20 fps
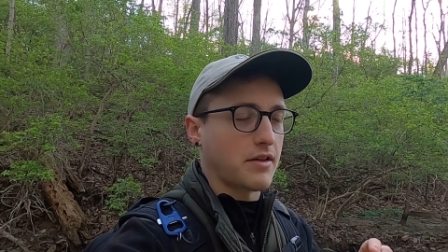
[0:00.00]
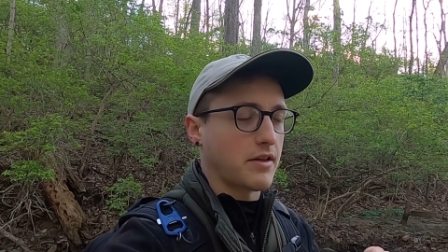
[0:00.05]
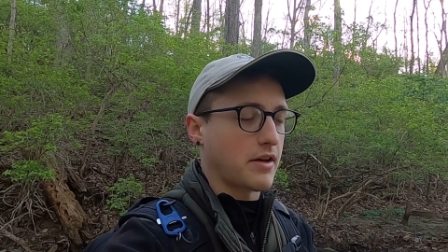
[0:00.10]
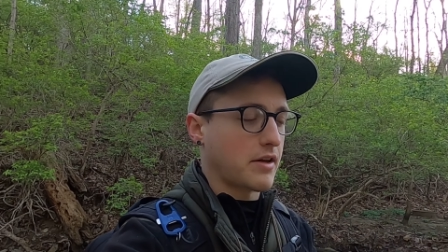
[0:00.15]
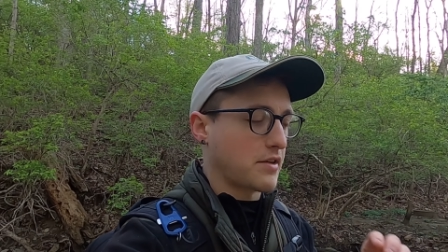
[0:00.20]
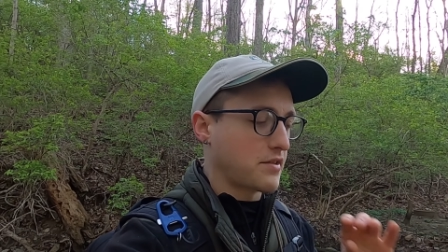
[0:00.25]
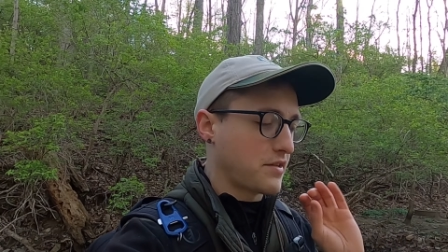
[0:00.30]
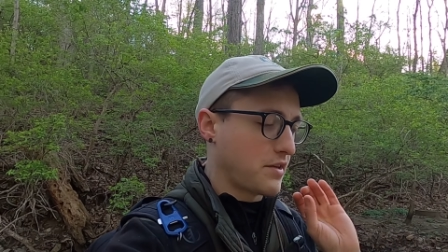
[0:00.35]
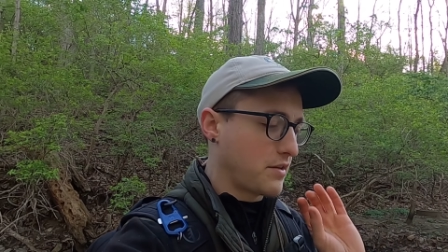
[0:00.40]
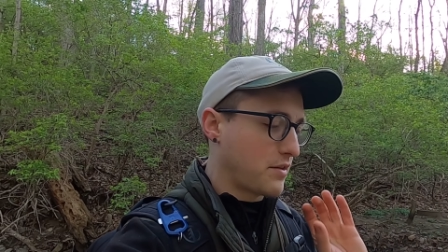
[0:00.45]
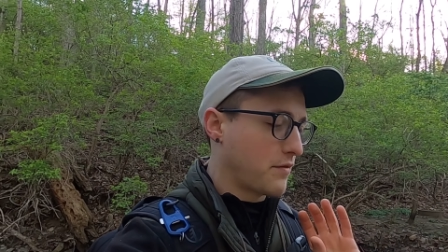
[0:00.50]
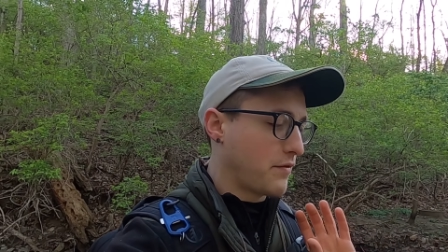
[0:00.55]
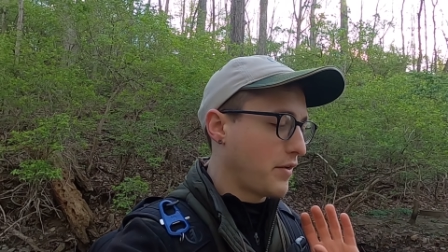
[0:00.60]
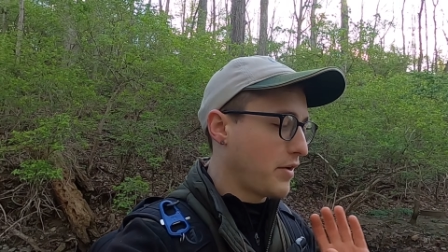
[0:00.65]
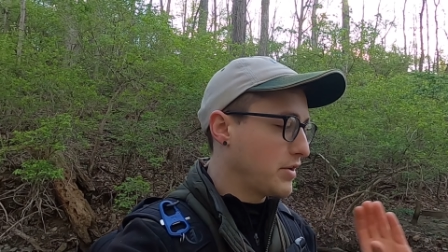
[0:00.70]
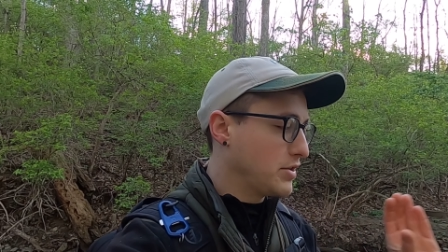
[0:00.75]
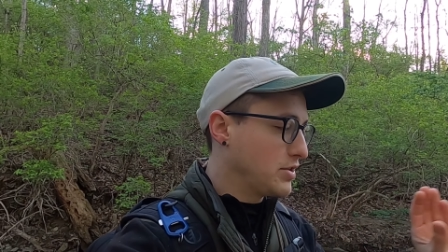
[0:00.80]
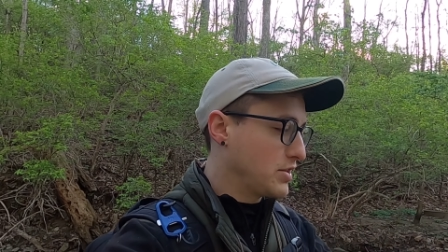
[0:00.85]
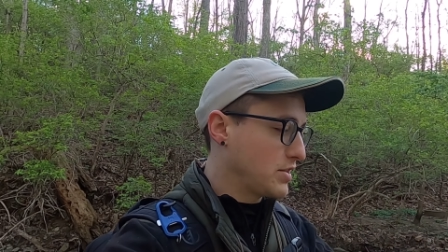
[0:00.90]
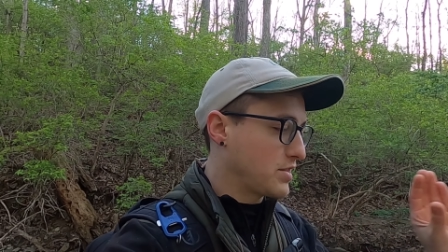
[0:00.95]
Like I said, it's a
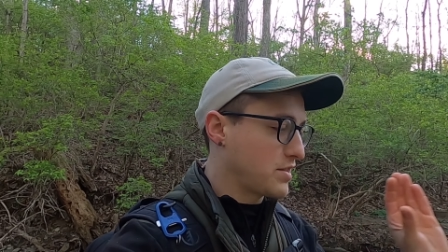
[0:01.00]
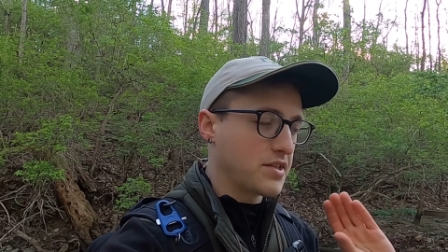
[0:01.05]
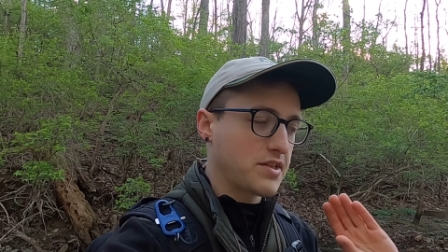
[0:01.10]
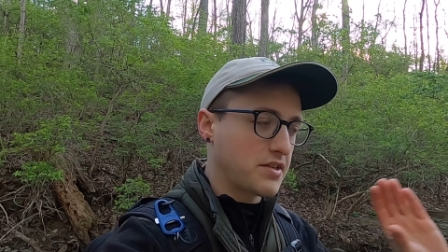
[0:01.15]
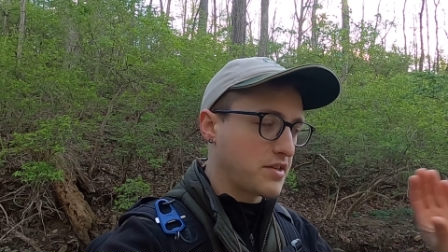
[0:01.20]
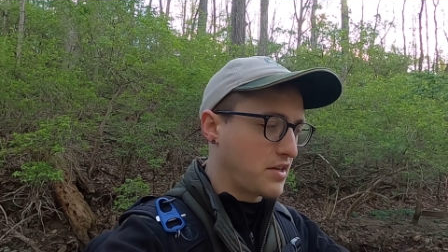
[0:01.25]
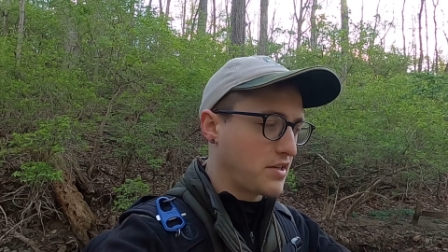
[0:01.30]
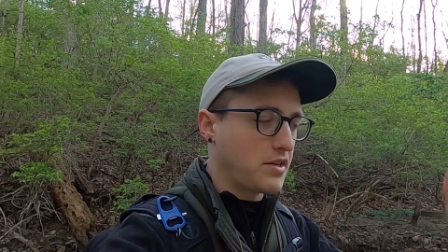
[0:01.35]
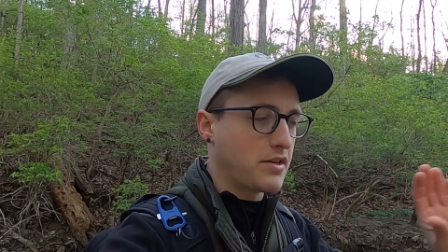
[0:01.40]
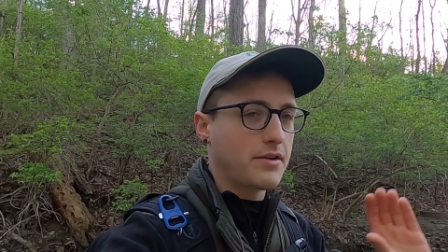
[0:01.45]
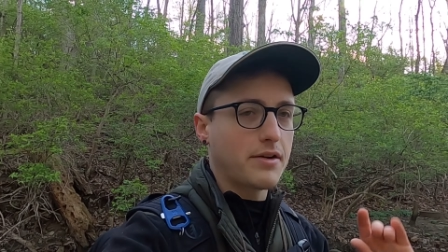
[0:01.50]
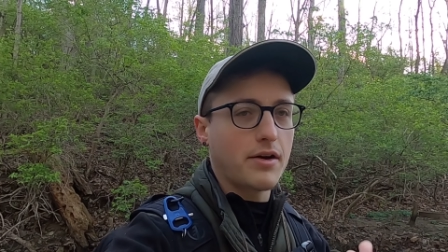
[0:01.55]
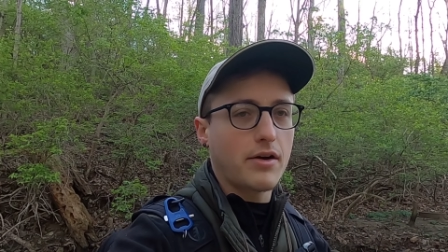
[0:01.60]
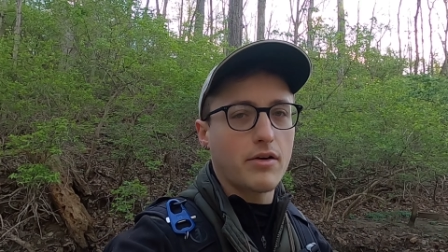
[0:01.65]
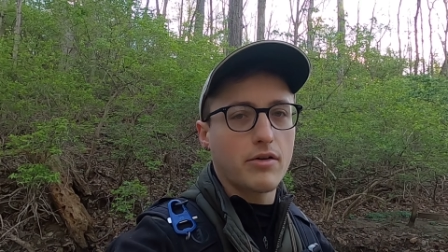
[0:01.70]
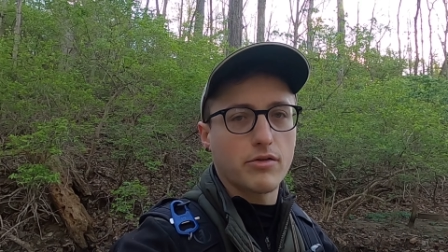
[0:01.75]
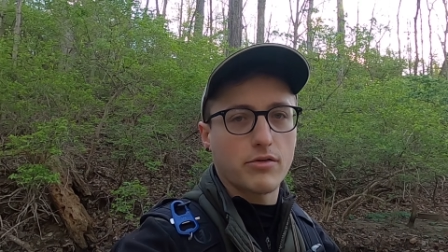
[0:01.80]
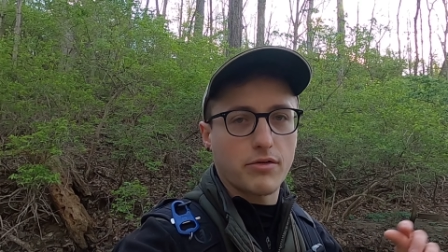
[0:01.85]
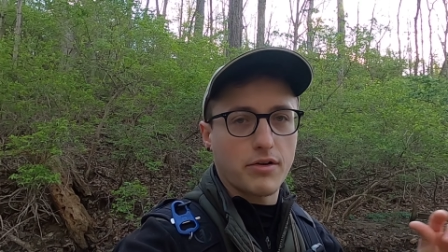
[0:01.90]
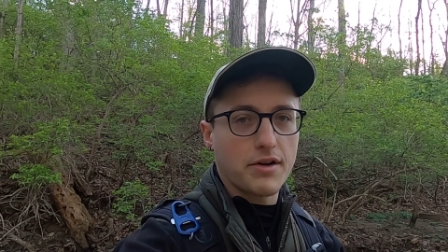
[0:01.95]
very just skinny,
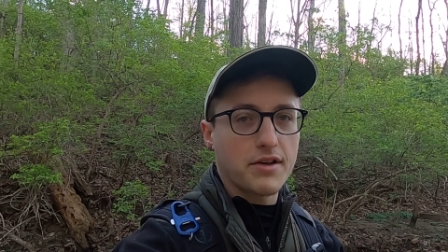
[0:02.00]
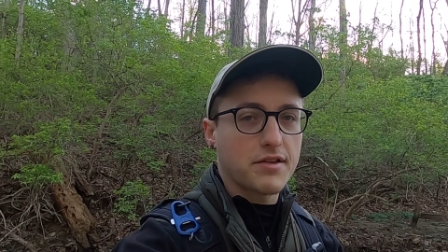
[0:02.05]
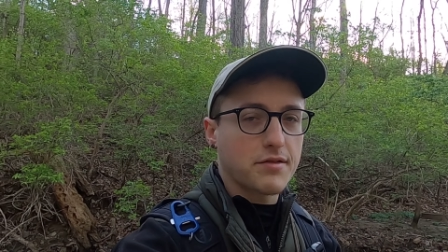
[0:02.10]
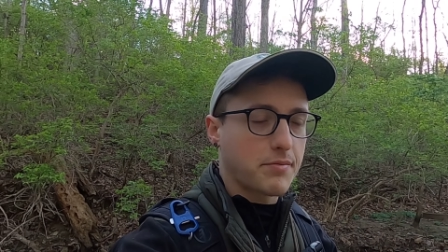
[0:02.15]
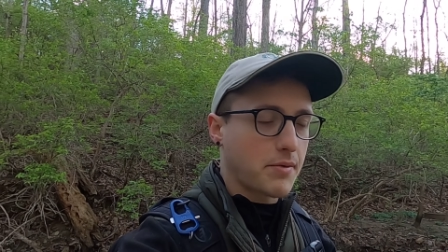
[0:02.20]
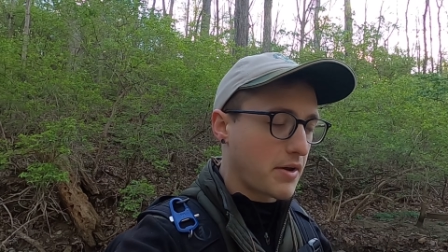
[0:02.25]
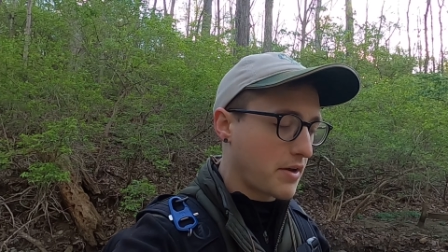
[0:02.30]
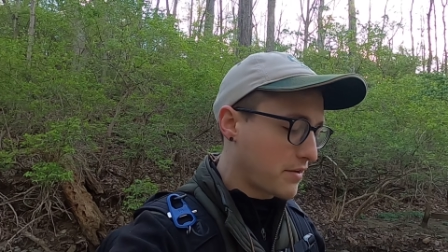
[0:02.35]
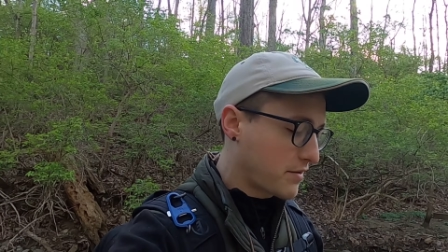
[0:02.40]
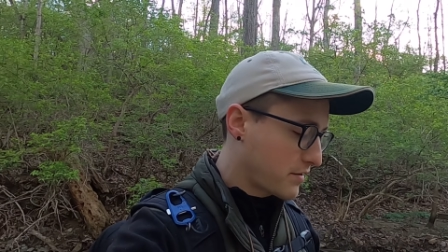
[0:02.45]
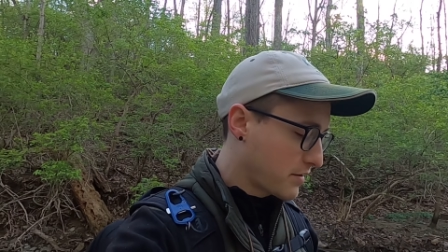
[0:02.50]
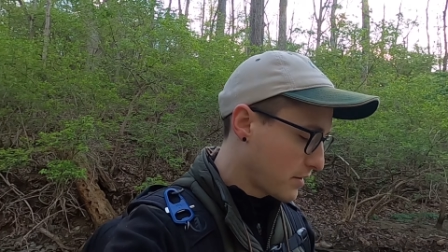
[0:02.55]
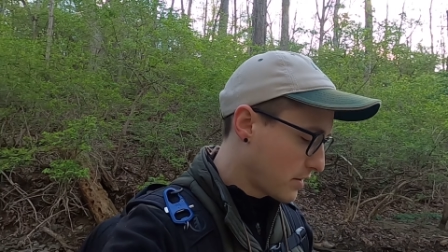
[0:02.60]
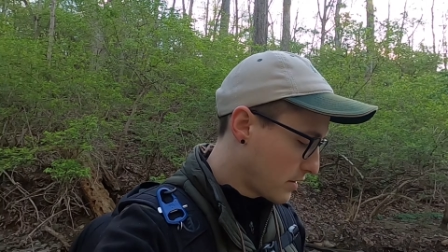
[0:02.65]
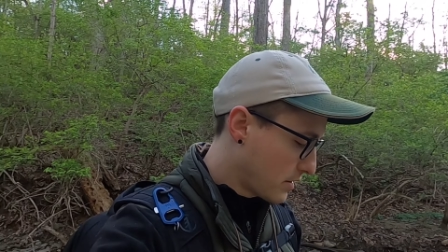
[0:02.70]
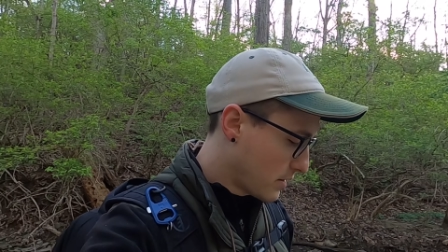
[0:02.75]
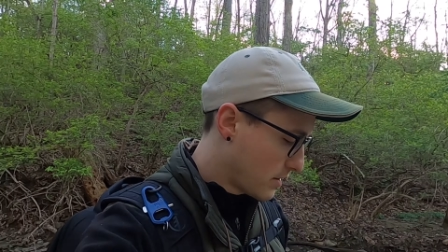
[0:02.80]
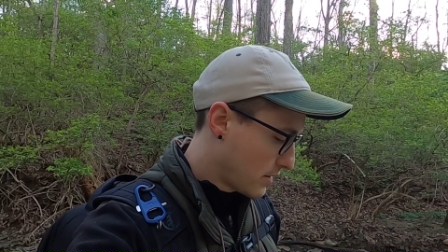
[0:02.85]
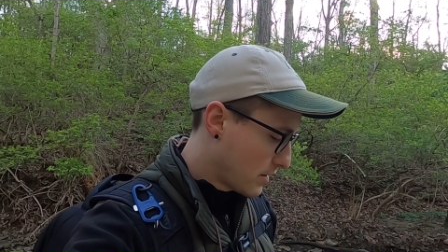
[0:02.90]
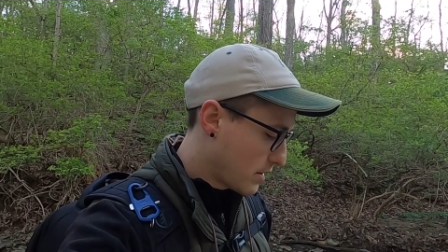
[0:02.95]
narrow green space,
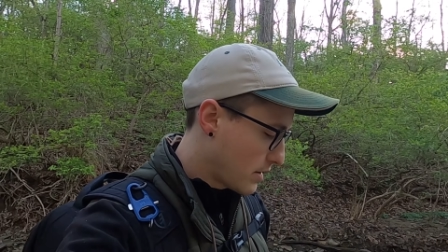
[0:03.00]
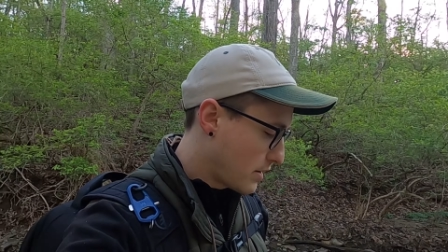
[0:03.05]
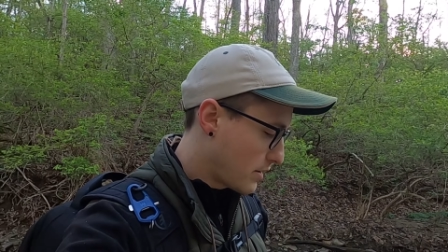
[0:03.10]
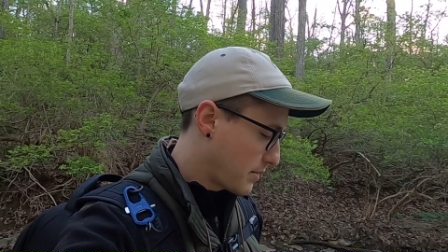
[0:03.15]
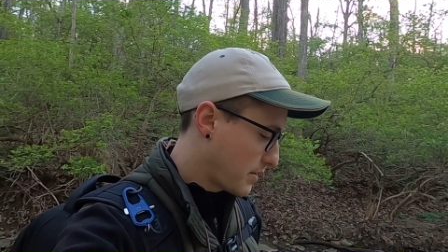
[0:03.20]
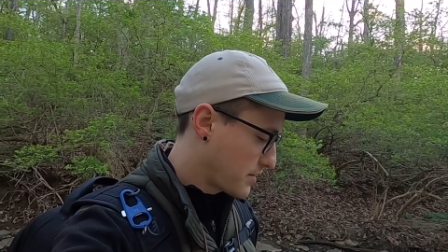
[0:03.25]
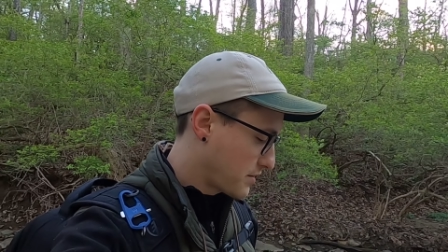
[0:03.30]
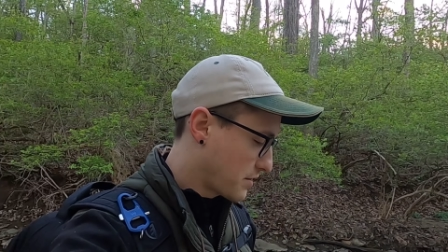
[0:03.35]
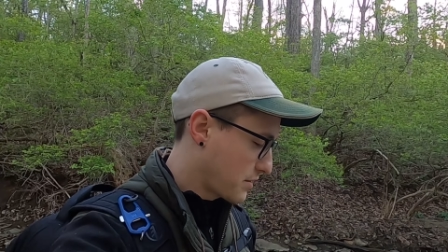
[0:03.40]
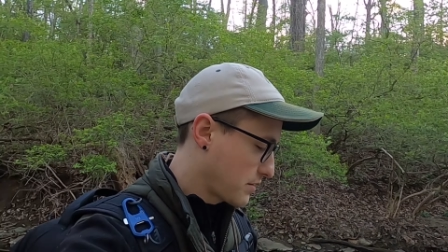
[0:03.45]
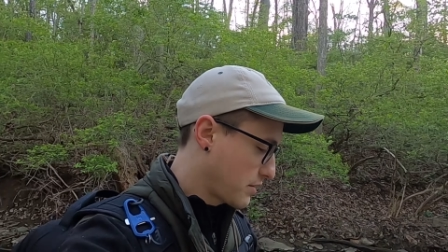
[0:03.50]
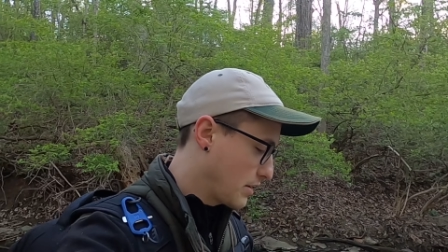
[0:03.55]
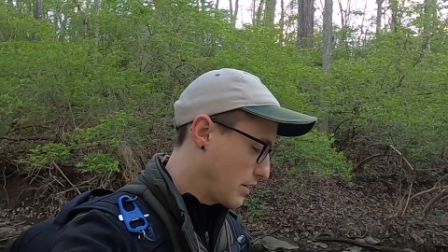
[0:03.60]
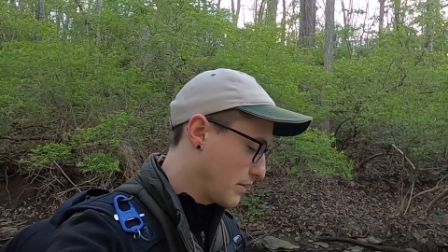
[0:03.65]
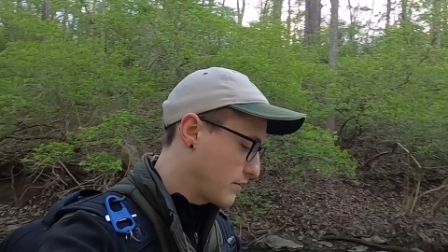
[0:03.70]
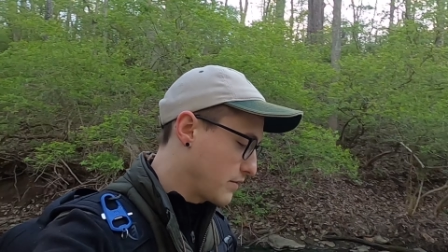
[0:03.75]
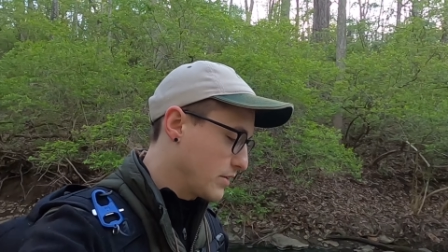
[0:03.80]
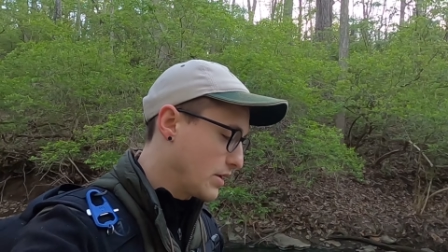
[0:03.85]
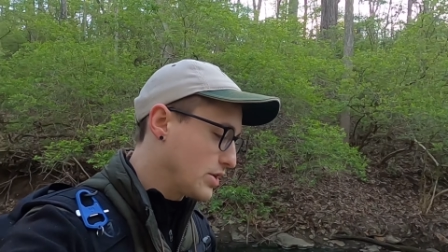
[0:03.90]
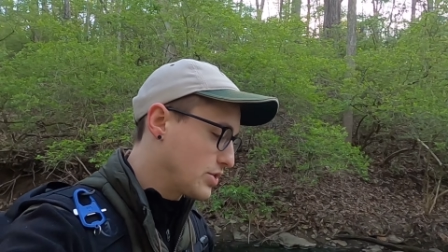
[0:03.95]
uh, basically,
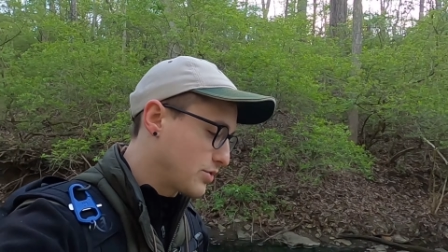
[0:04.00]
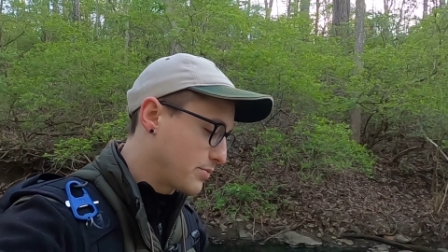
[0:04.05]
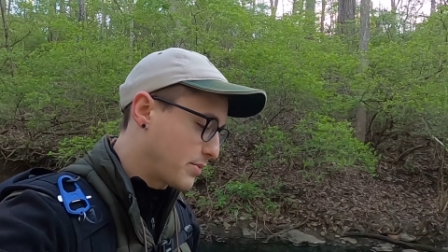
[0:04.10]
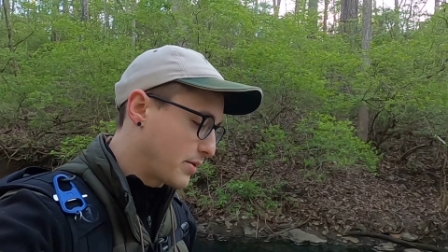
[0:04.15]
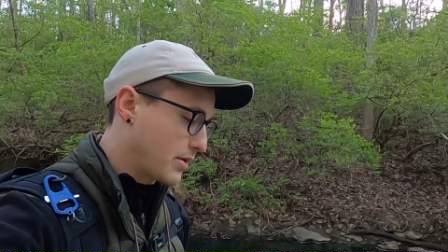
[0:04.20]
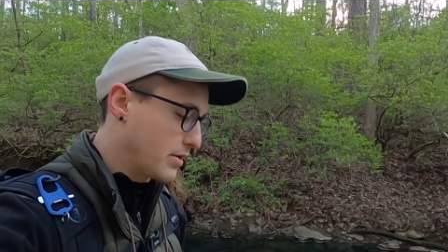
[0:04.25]
of a nature